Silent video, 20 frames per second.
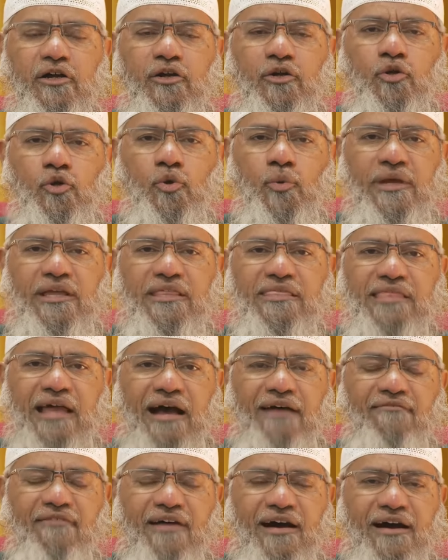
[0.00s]
doing
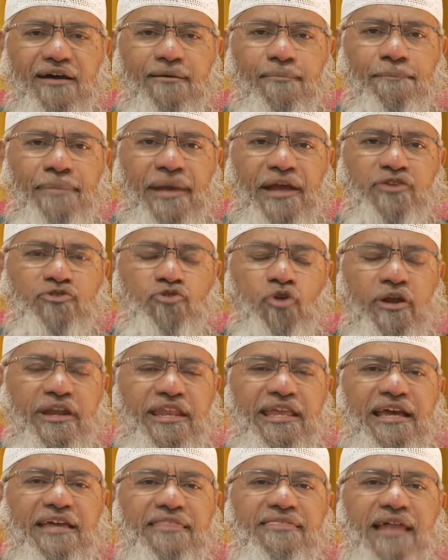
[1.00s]
dawa by
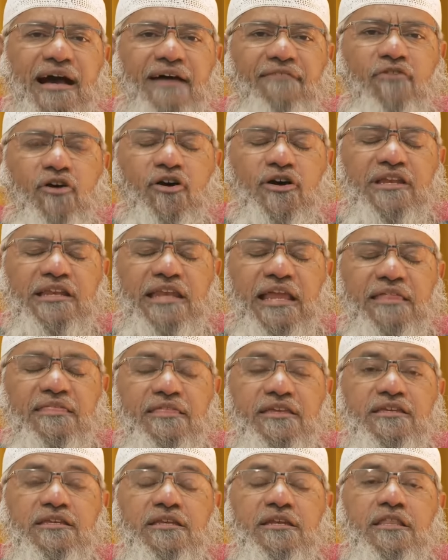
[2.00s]
joining a dawa
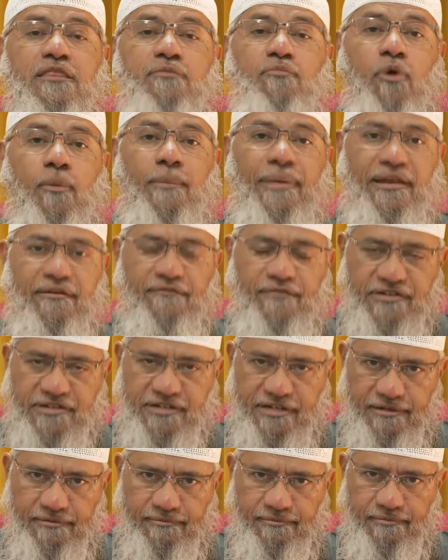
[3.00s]
organization is more
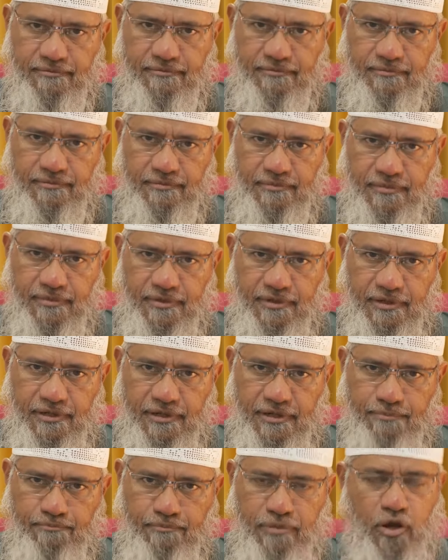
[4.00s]
beneficial
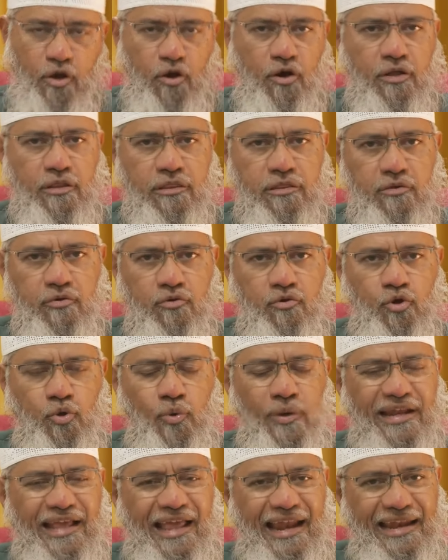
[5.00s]
because you do
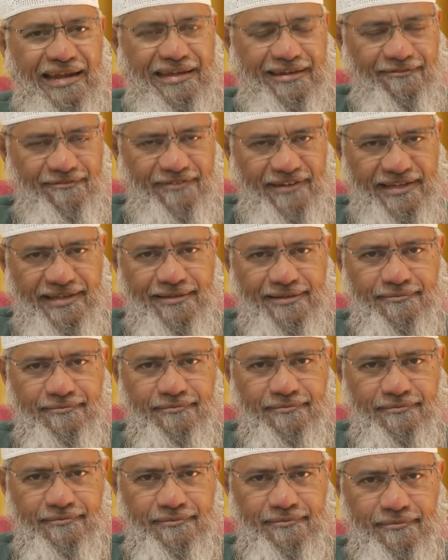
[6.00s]
it collectively,
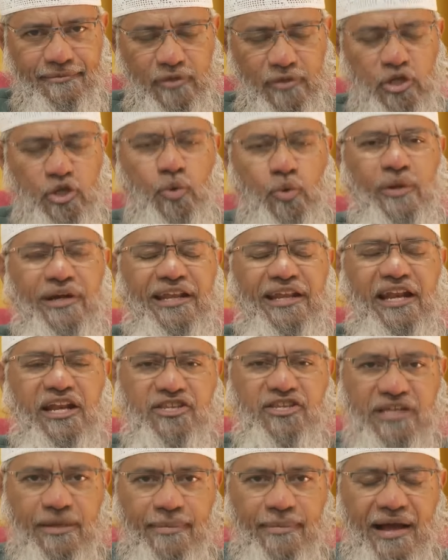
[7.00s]
you do it in a
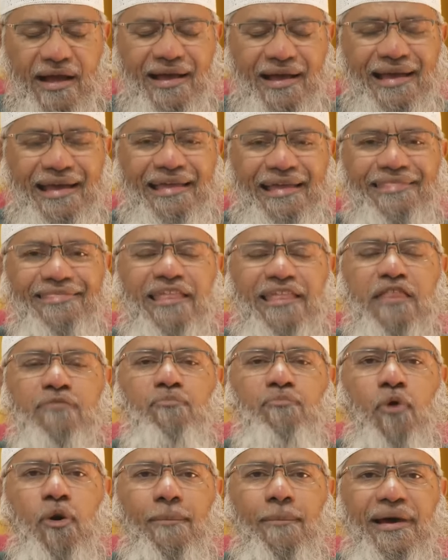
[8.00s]
jama, there's
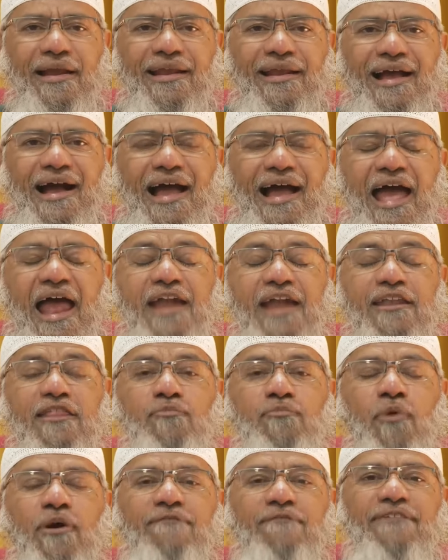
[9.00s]
more barka and it is
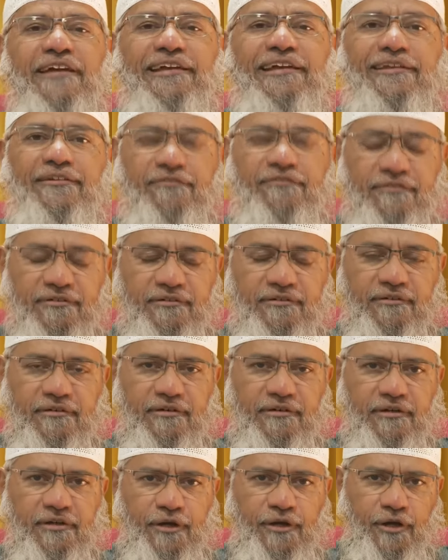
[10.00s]
more effective.
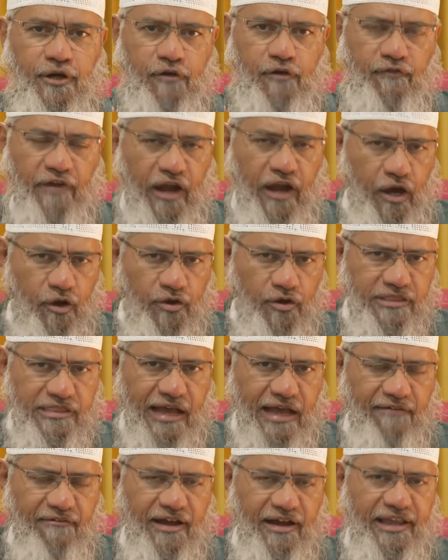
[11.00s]
Now, when you're doing
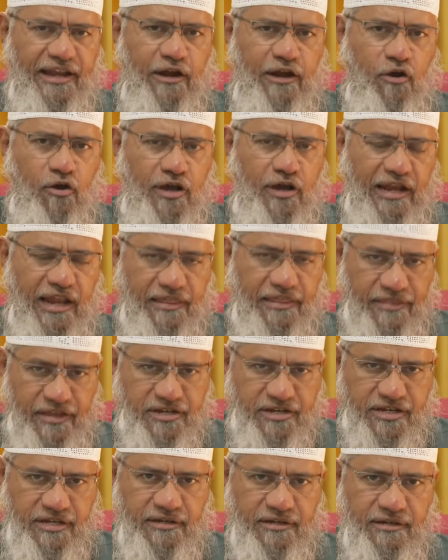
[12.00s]
dawah in an
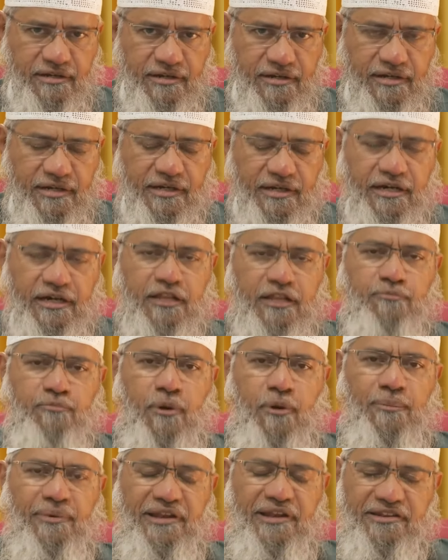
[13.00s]
organization, it is
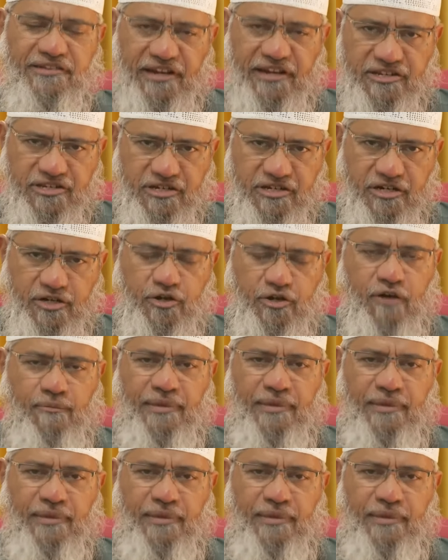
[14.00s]
properly structured, you have